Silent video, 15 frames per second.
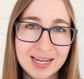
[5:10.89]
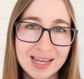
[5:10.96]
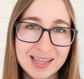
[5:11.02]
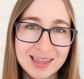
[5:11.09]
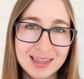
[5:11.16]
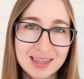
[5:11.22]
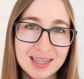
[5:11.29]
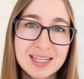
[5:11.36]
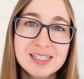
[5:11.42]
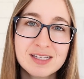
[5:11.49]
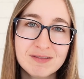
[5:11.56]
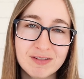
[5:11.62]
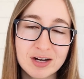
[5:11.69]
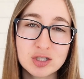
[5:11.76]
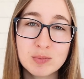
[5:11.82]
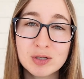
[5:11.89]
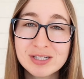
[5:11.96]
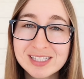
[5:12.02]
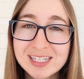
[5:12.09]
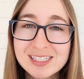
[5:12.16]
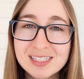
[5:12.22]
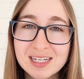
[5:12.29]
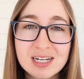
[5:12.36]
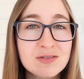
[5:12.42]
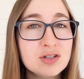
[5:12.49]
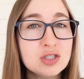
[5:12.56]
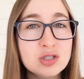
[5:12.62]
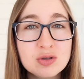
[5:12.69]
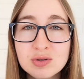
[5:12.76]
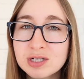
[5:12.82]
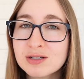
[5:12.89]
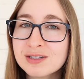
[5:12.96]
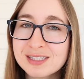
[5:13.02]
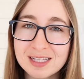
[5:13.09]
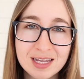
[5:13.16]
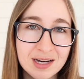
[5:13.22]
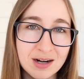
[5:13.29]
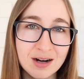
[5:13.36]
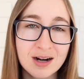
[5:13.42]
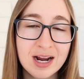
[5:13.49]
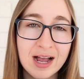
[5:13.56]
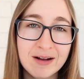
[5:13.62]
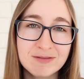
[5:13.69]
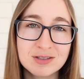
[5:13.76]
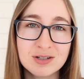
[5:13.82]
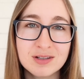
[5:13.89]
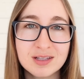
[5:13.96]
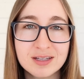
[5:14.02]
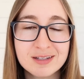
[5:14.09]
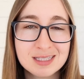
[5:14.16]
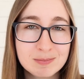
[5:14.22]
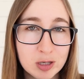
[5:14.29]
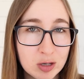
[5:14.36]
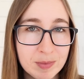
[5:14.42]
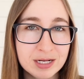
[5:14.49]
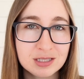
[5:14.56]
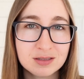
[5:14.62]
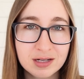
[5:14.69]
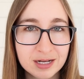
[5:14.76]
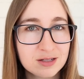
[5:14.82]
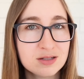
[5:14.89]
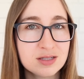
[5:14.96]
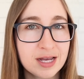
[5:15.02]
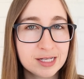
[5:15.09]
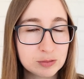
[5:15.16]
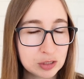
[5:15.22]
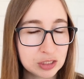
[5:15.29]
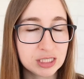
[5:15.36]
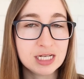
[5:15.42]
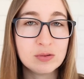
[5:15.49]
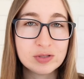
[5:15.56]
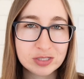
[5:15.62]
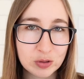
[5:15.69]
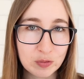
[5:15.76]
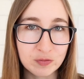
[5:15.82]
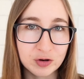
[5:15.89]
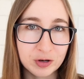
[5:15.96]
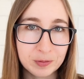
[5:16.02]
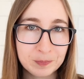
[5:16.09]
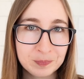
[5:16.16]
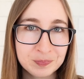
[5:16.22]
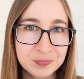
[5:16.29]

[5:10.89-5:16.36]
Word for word: And this effect persisted even 2 years later after the experimental exercise routine was over.